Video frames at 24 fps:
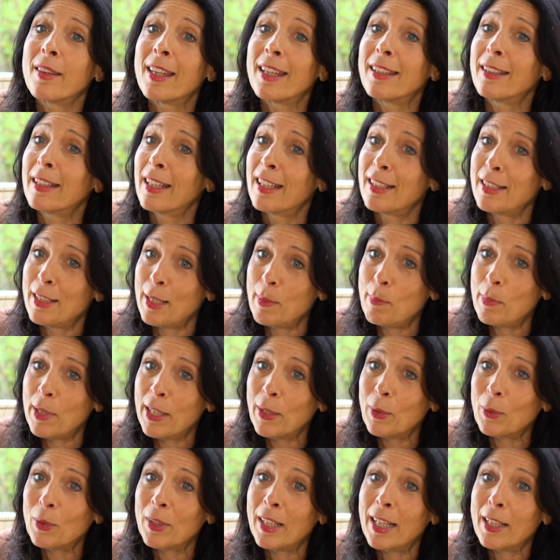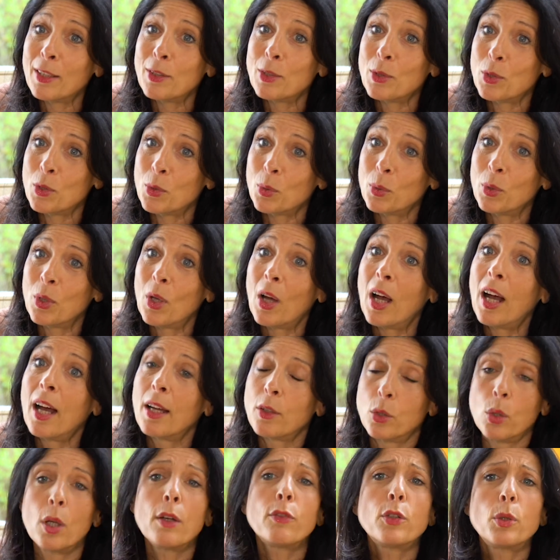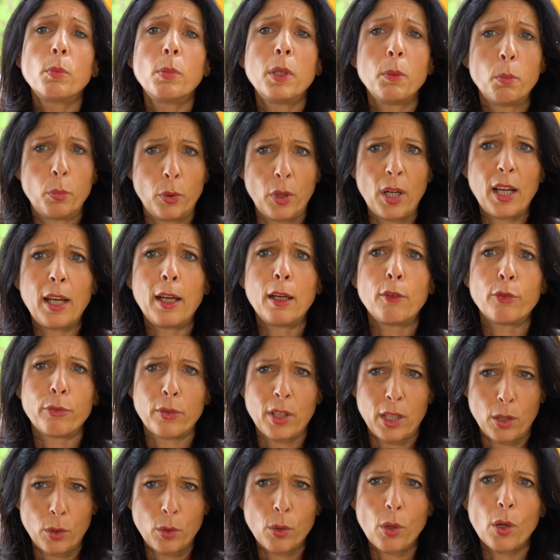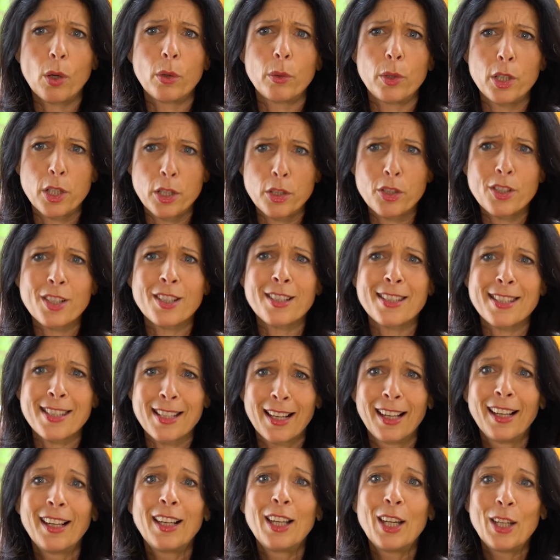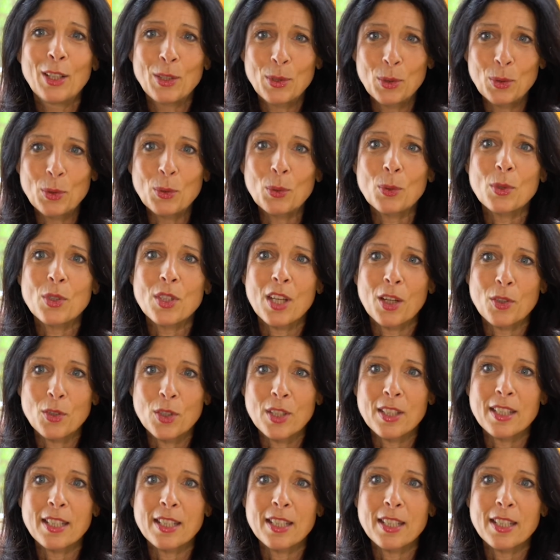that can deeply connect you to your heart. You have to be brave and courageous to do such a